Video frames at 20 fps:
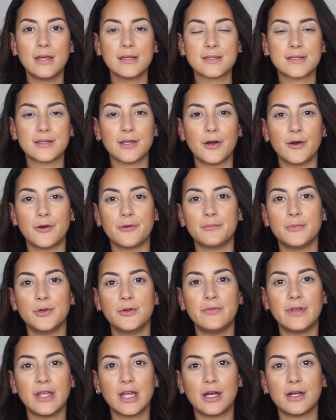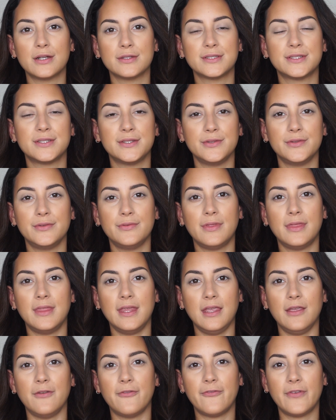So moving on to
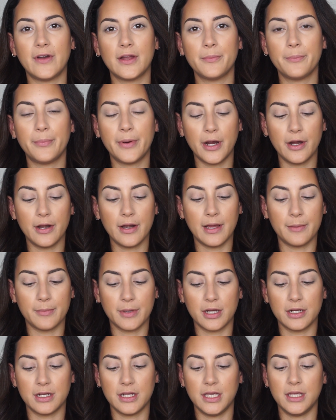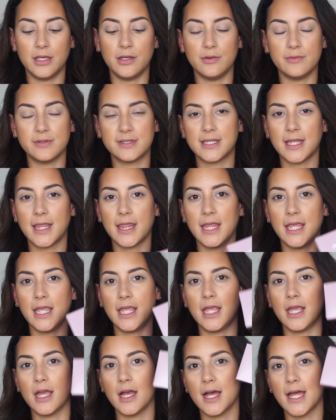the fun part, I'm going to use
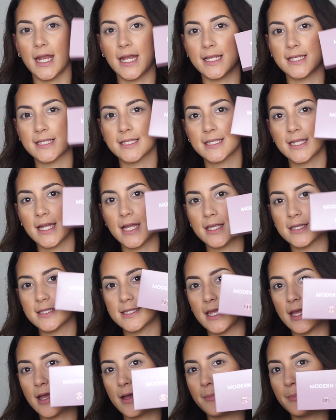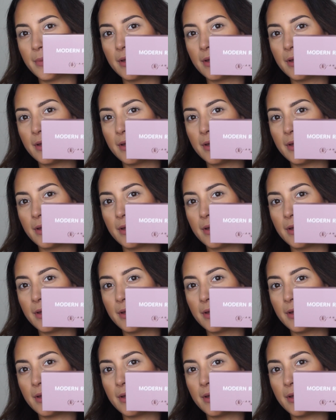the Anastasia